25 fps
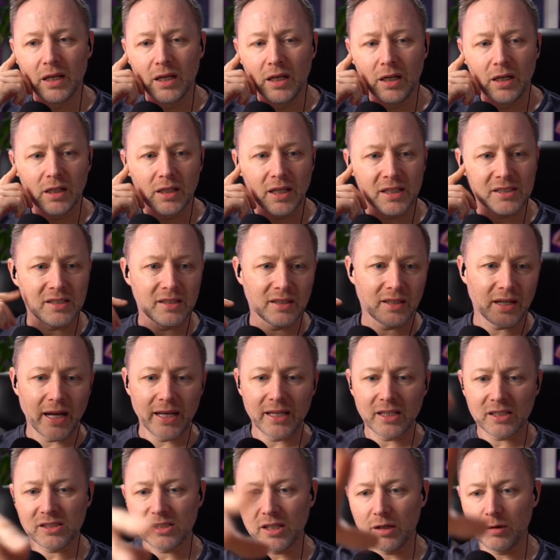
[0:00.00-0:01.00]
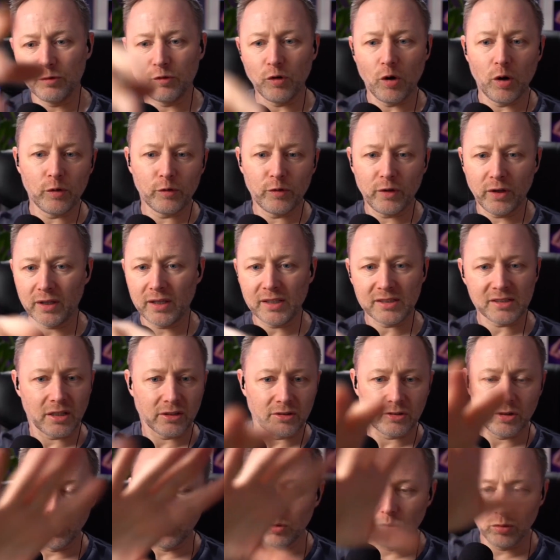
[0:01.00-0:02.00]
"Listen, dry yourself off there. There's a
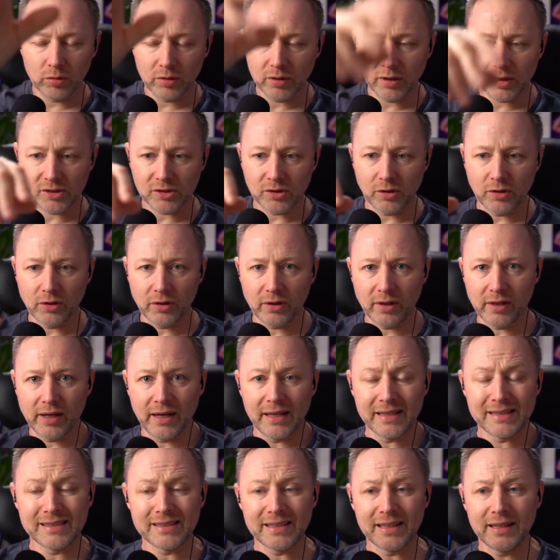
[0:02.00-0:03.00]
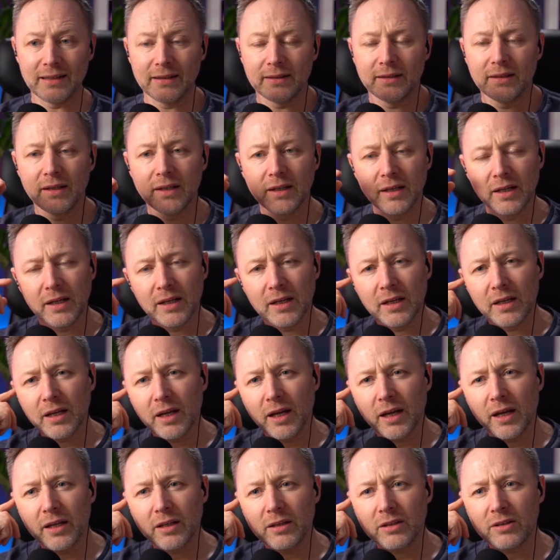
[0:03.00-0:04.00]
towel. There's all the rest of it."
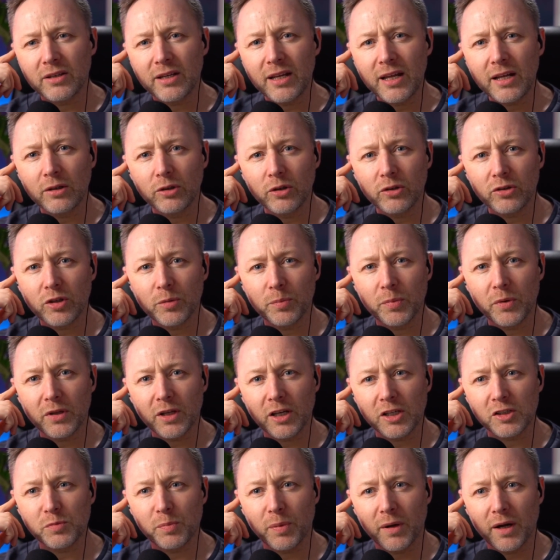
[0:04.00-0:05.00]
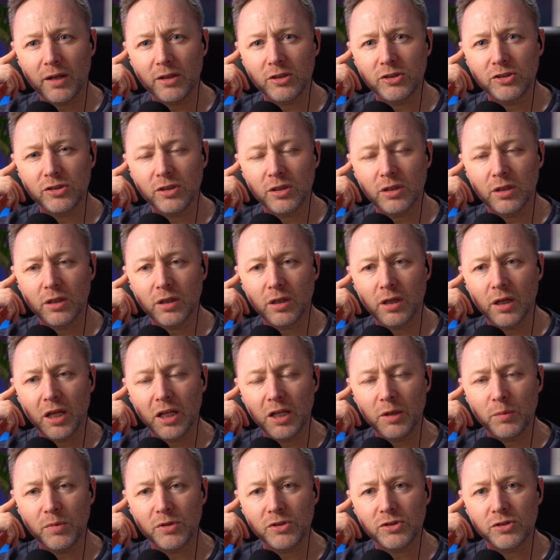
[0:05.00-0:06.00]
And Craig looked about this barge, and
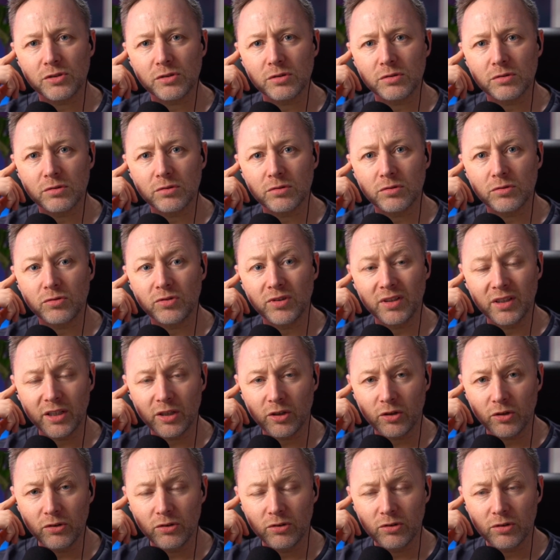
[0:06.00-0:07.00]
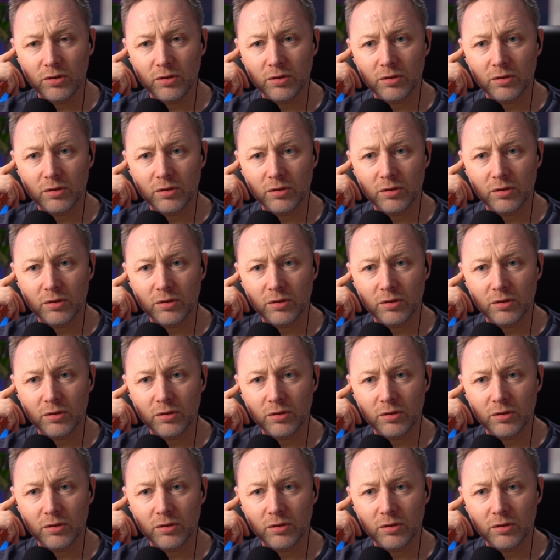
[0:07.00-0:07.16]
it was really good.